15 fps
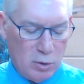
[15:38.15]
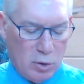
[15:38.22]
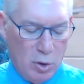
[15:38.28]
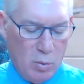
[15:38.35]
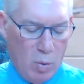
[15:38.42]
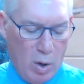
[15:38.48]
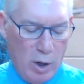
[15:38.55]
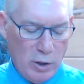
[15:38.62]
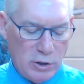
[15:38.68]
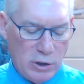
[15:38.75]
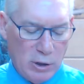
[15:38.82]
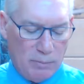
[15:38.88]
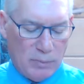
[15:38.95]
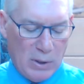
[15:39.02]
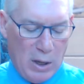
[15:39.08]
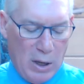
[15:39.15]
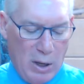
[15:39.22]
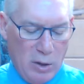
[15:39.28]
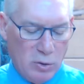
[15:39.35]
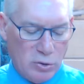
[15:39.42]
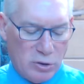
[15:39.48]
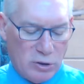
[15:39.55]
to worship the
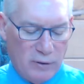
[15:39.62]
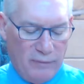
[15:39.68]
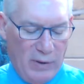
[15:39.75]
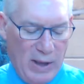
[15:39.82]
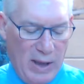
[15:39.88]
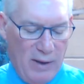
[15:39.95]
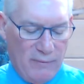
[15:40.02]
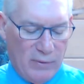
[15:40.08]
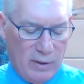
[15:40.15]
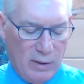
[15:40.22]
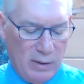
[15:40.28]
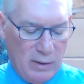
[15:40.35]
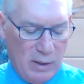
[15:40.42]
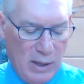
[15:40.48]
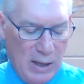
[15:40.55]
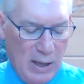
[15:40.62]
host of heaven,